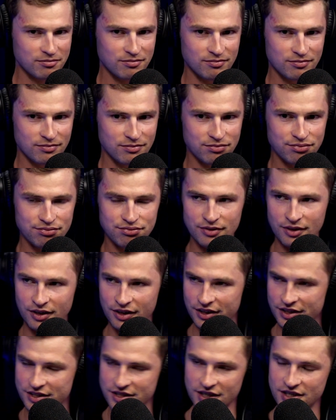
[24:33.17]
I'm
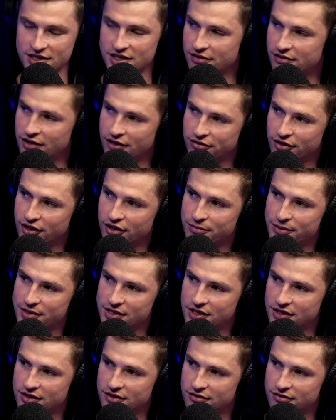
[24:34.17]
going to say
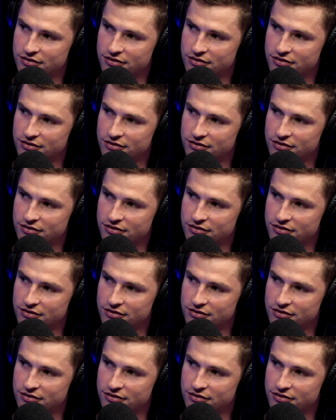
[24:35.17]
75%